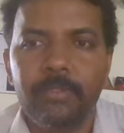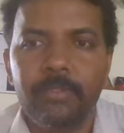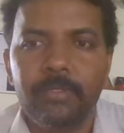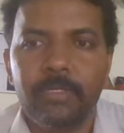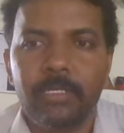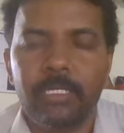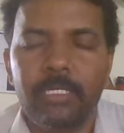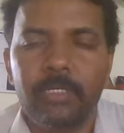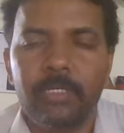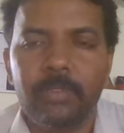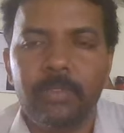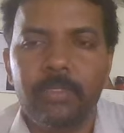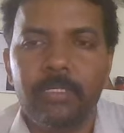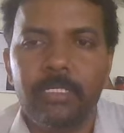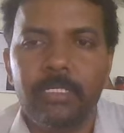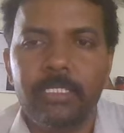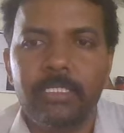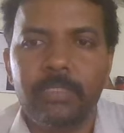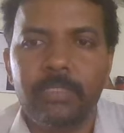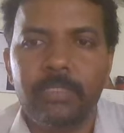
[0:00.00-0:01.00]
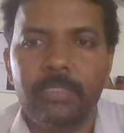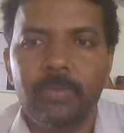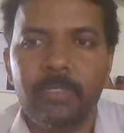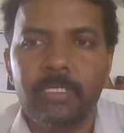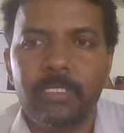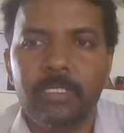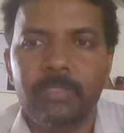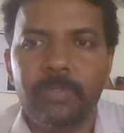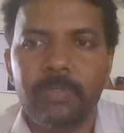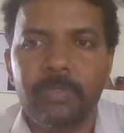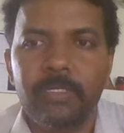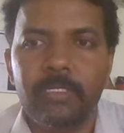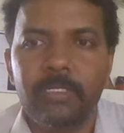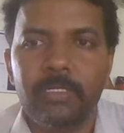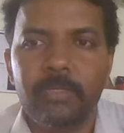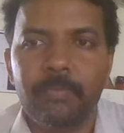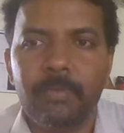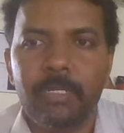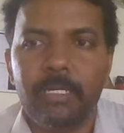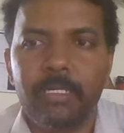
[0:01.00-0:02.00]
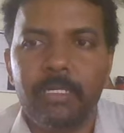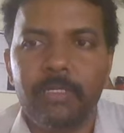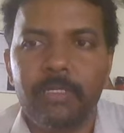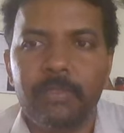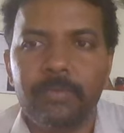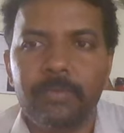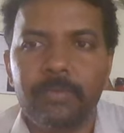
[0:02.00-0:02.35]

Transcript: according to the DC voltage were applied.